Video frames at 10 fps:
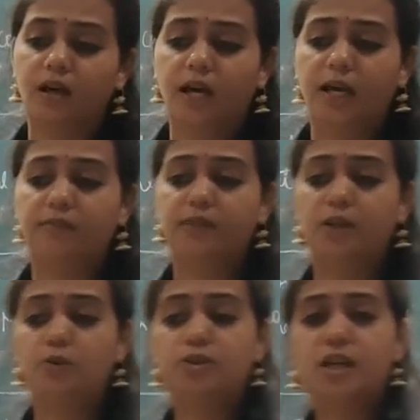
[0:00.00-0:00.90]
If the
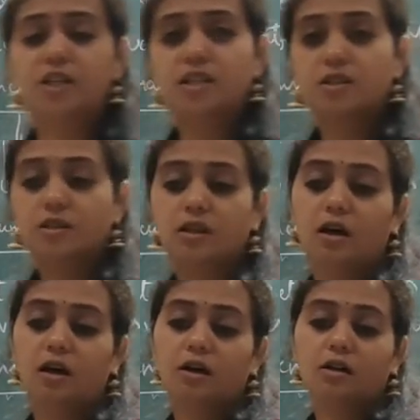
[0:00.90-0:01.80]
usage is
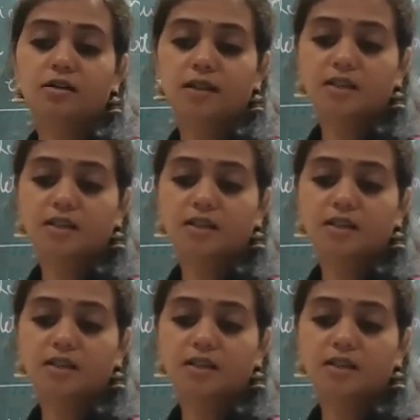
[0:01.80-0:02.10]
such